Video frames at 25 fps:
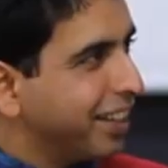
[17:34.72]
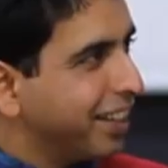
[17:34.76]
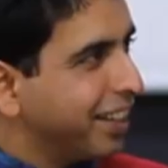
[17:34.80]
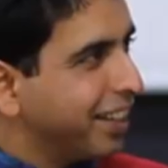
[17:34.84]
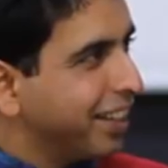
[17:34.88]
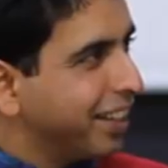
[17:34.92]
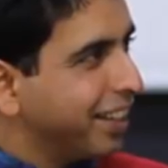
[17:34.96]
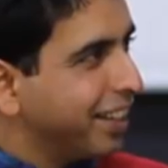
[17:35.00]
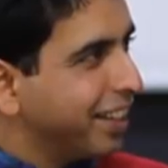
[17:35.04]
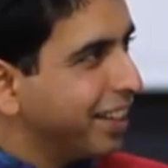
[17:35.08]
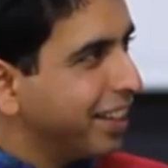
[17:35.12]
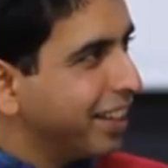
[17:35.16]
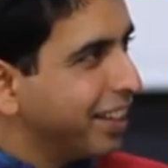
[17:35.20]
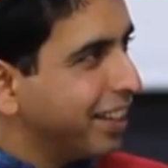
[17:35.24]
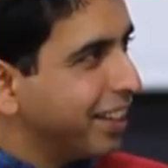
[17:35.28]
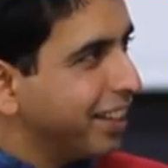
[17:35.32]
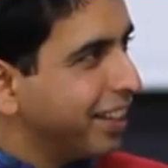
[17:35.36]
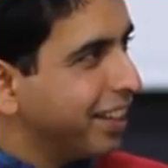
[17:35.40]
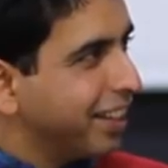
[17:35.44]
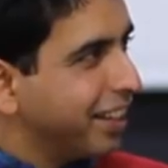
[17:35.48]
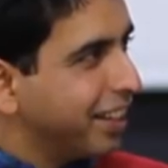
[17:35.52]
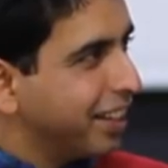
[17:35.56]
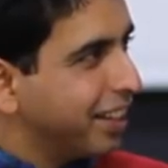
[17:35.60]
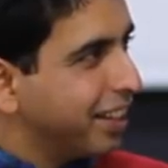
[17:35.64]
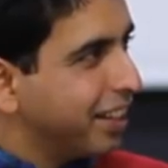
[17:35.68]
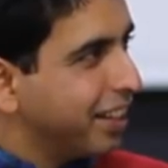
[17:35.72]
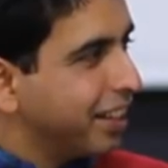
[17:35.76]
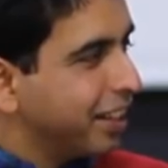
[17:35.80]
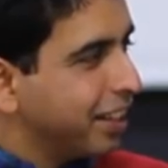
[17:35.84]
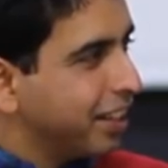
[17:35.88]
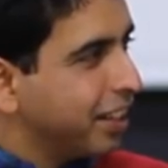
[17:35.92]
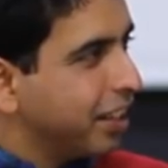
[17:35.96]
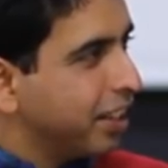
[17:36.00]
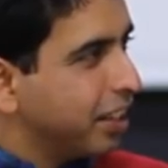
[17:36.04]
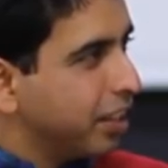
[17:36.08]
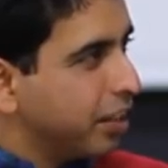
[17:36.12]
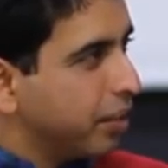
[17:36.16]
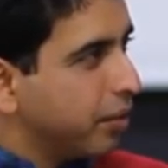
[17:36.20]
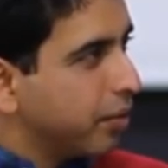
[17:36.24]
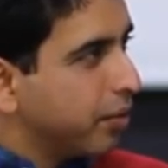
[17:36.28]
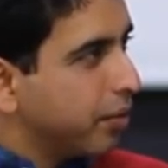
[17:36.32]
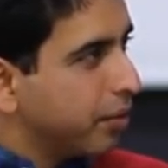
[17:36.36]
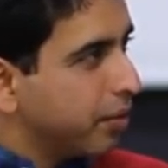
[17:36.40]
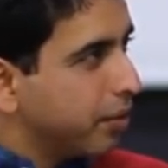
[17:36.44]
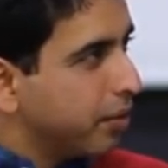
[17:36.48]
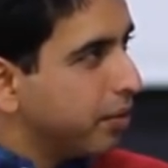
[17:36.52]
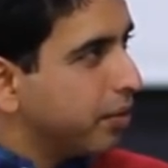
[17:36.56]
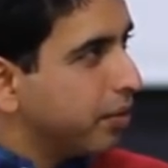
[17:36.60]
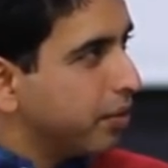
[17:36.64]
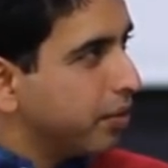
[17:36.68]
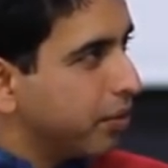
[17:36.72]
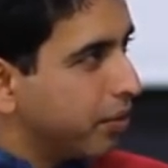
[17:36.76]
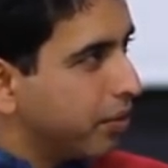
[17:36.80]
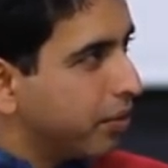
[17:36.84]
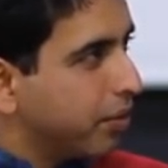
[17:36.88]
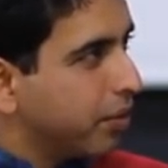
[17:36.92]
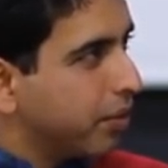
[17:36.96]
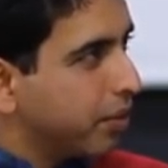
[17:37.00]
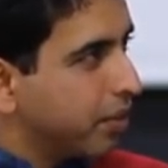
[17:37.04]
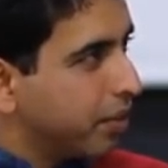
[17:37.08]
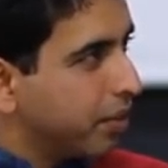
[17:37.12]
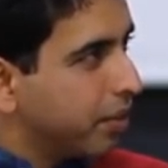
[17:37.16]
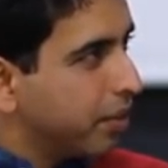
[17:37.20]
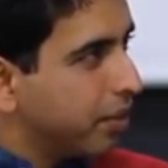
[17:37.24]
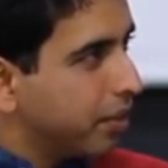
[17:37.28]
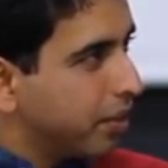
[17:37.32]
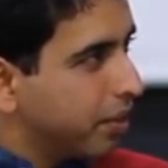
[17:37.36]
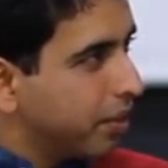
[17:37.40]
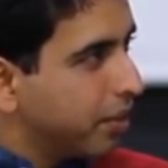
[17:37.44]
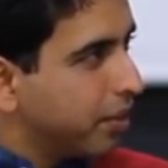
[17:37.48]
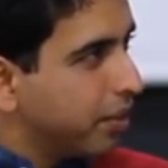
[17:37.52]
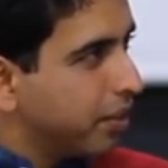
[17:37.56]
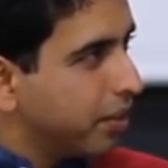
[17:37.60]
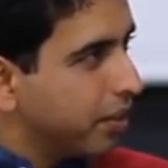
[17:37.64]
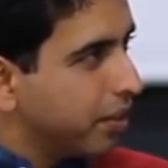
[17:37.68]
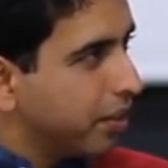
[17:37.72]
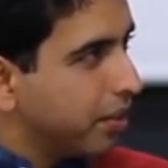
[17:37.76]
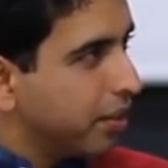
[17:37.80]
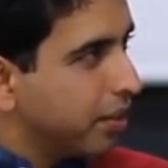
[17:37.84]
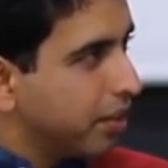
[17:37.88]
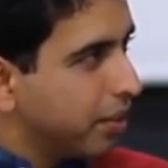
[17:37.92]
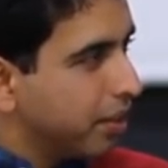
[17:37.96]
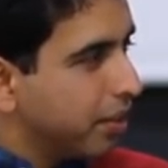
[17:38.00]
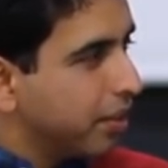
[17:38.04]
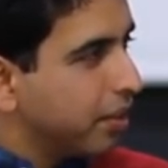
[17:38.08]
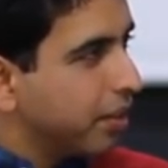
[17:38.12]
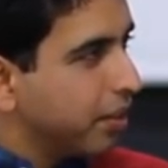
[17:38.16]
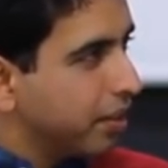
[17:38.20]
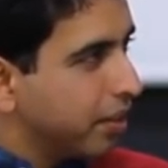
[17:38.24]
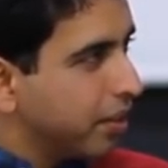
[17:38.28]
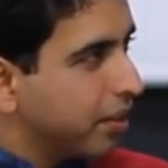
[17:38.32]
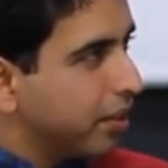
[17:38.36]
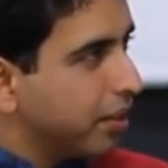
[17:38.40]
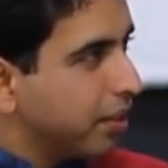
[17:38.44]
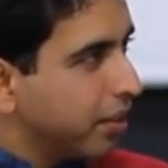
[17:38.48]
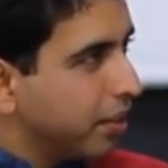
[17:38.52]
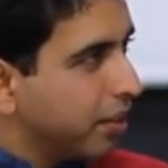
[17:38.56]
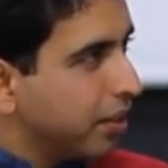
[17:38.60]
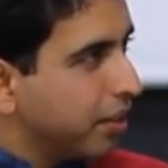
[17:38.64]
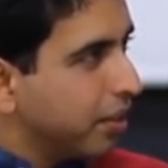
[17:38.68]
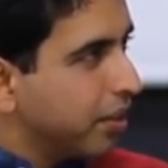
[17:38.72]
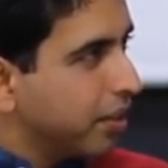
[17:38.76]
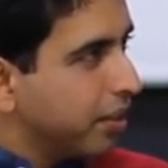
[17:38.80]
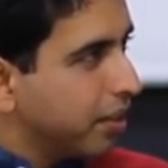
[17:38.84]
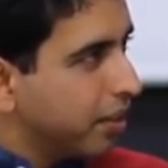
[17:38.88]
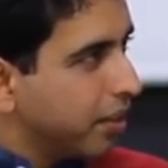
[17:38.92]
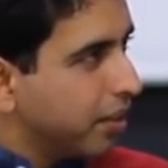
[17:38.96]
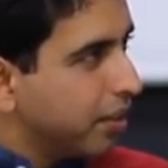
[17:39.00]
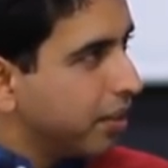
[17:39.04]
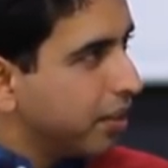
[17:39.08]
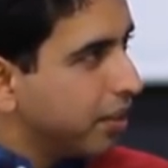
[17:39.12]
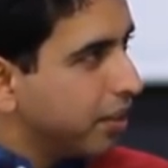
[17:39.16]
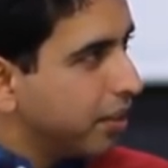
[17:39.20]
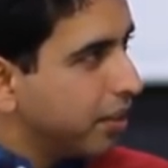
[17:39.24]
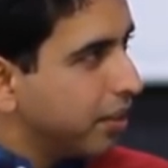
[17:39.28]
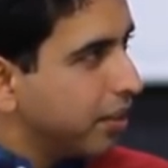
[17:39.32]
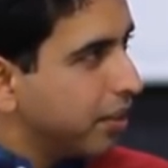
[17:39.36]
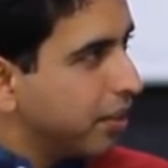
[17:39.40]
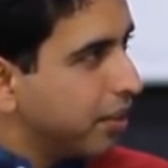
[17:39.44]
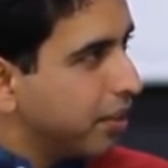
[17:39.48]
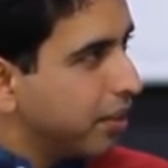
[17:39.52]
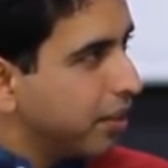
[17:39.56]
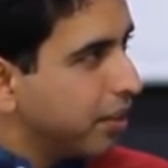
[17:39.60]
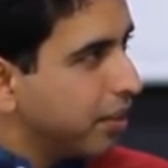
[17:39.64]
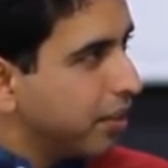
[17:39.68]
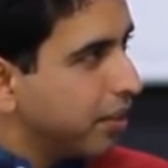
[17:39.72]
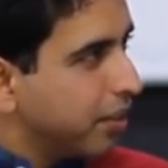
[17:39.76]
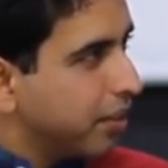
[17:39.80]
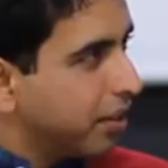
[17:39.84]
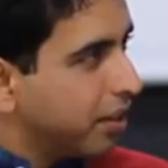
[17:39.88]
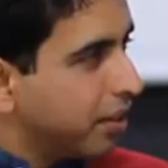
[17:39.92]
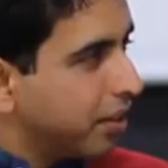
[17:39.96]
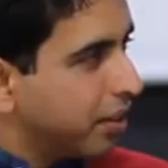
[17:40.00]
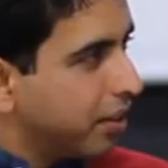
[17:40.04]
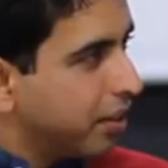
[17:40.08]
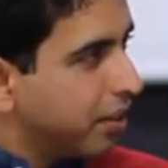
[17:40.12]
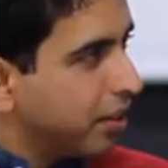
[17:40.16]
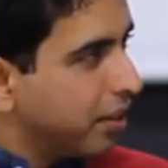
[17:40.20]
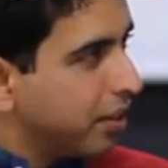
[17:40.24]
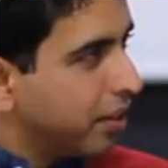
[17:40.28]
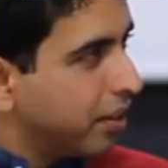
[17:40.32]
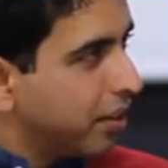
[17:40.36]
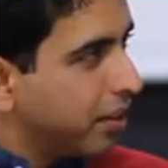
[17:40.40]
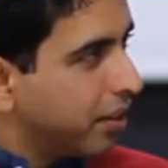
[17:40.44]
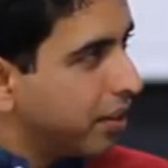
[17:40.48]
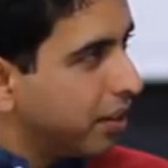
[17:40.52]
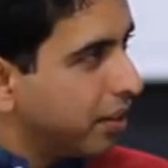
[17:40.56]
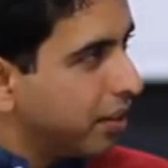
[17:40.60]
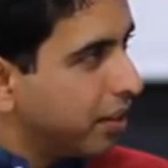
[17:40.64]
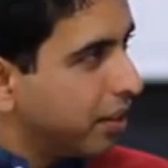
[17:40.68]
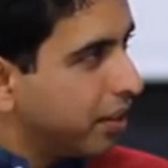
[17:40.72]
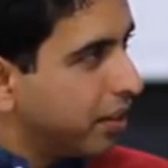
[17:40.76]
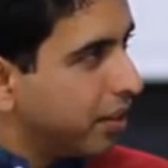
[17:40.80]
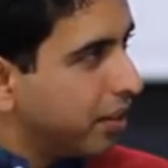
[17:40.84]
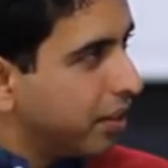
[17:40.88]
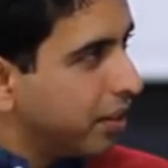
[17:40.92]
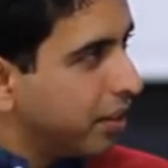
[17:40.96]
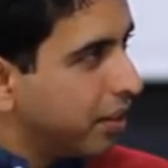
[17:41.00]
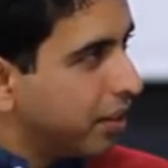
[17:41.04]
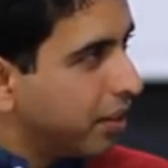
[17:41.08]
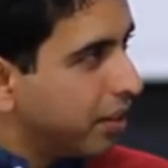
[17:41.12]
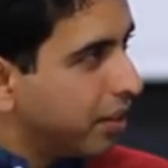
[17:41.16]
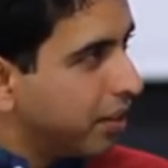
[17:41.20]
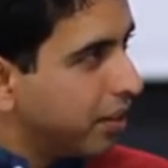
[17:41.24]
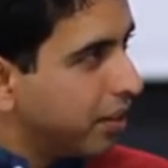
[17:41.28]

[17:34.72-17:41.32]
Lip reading: (silent)